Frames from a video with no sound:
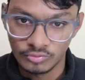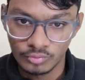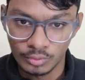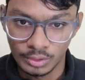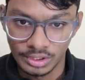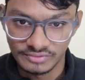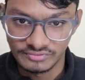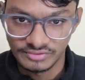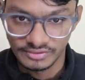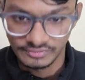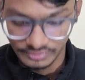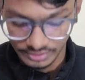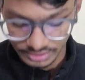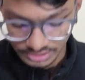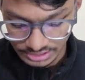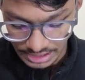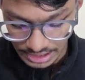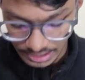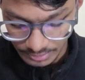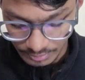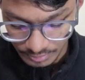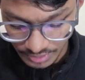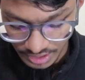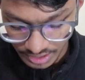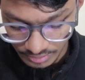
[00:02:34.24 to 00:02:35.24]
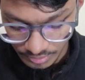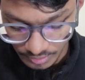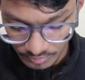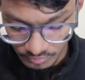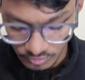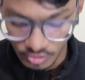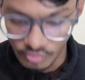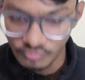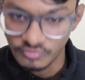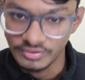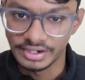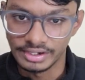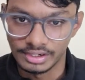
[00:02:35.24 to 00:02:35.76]
of 25 years and minimum
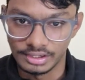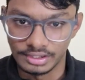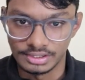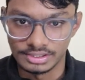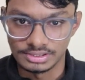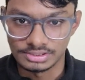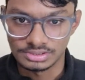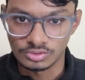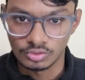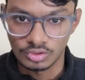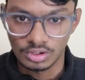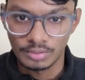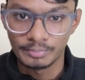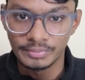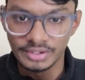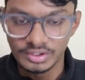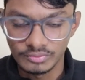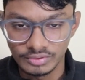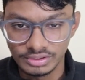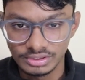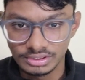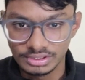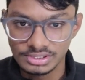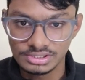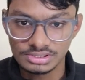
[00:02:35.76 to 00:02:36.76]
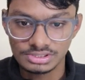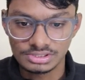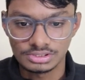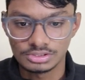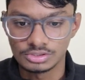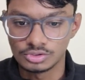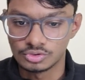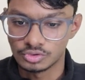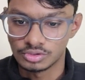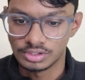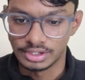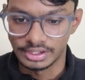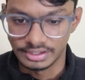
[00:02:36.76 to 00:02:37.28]
of 18 years. Okay, between these
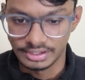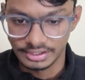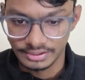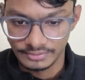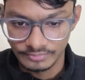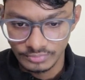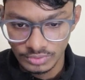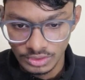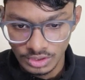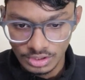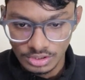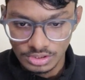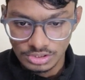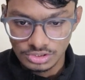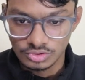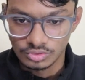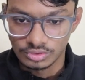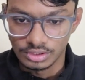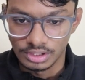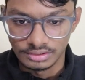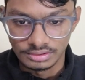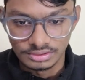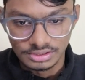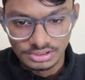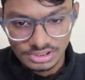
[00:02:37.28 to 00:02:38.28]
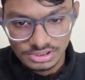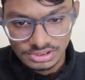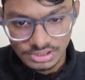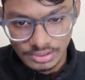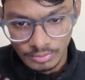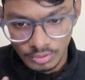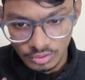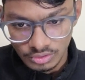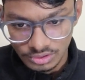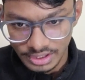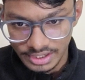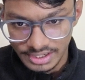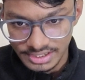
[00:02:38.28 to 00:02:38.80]
you should lie, right? So yeah, this is
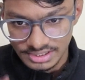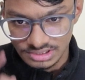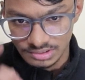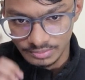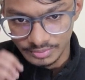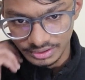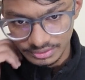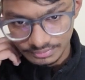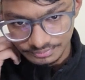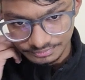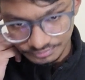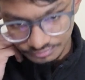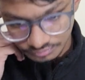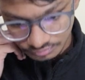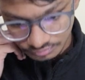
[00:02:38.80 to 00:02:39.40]
about the age limit.